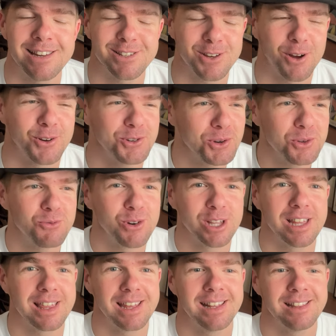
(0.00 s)
So I do
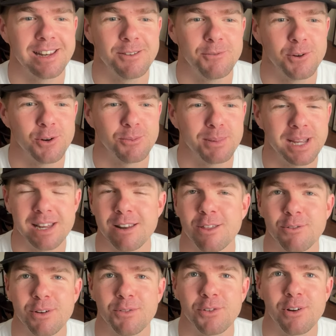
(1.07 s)
really think that if you're a beginner
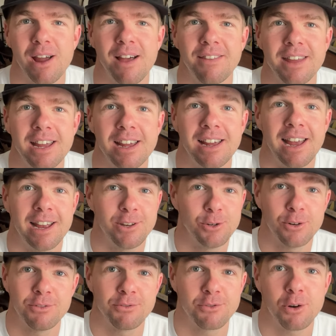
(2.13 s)
thrifter out there and
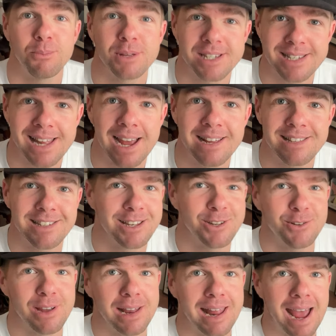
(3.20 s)
you're from the States and
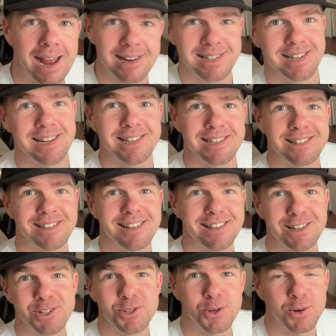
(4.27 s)
you get access to
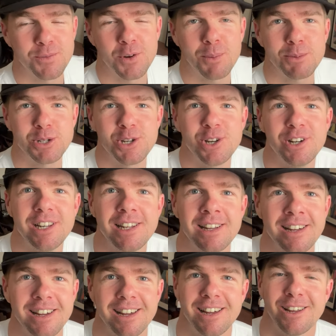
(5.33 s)
this sort of an opportunity,
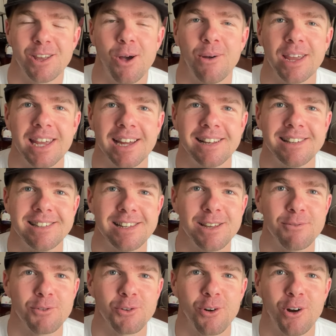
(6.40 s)
going out and
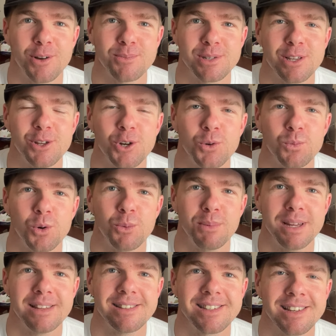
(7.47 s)
digging for items at the Goodwill
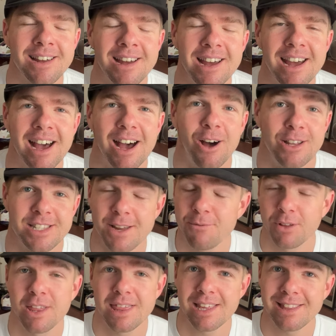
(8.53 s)
bins, I
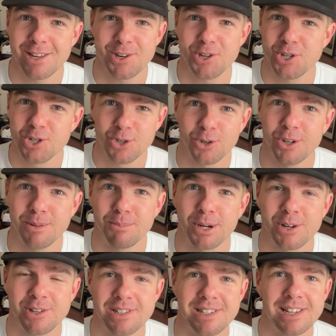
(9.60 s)
definitely think that you should,
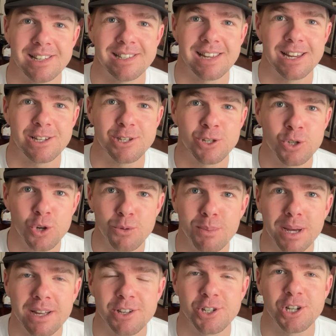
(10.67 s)
because it's a
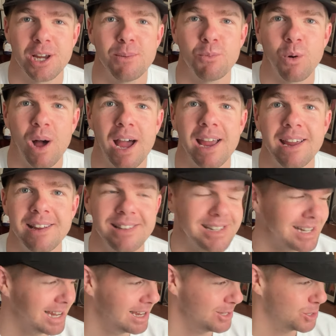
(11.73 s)
super cheap way to
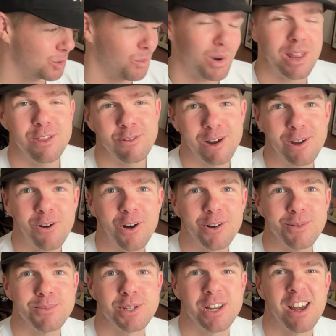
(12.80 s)
get 23
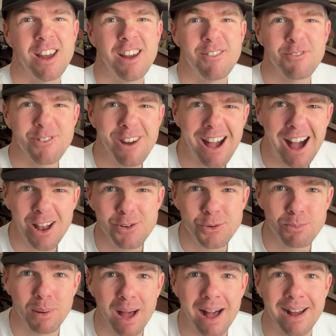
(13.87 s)
items for
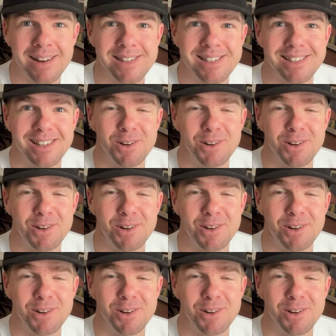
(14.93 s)
$100.